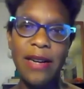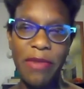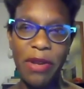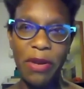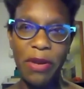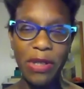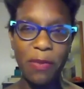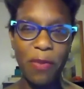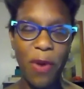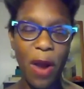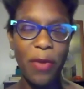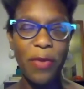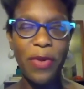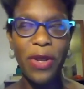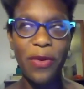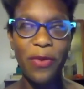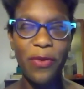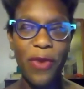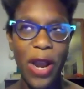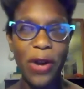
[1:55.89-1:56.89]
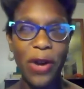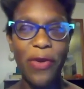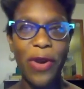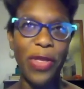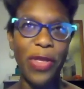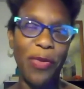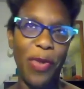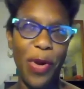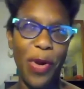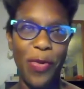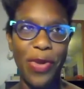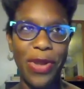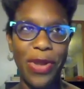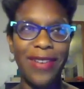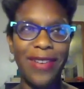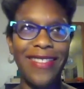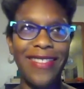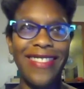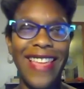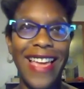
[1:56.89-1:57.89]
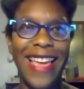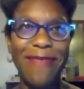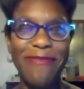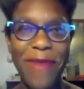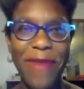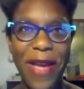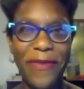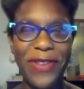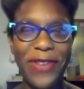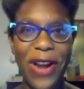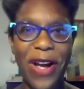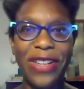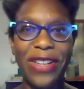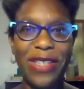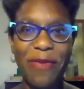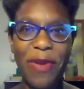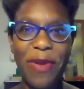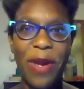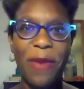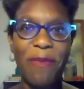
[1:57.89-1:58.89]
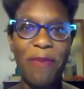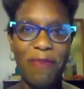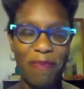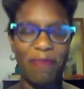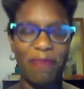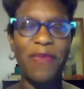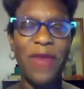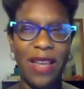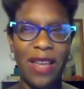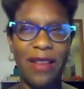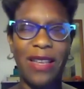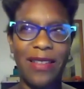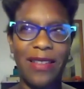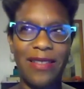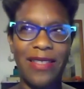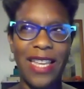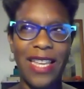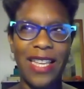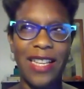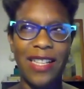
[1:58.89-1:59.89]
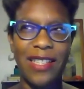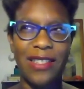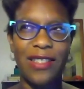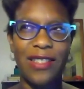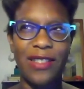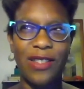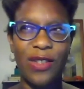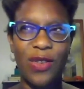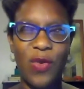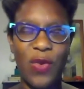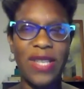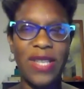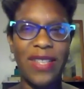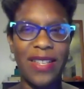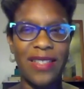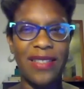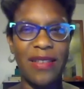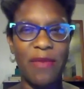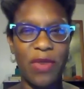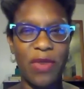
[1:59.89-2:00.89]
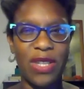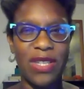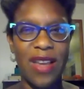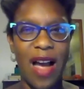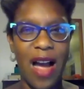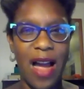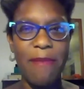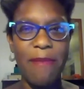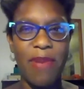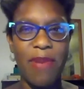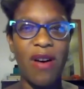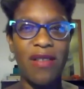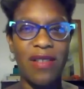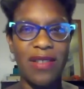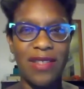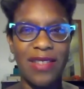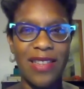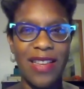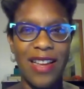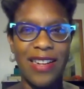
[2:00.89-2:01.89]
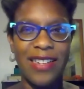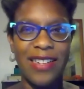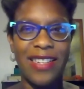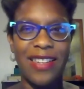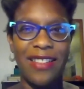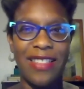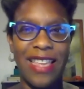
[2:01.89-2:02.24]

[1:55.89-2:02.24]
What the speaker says: it was probably right around the moment that Mev talks about, I think it's squeezing someone's eyeballs until they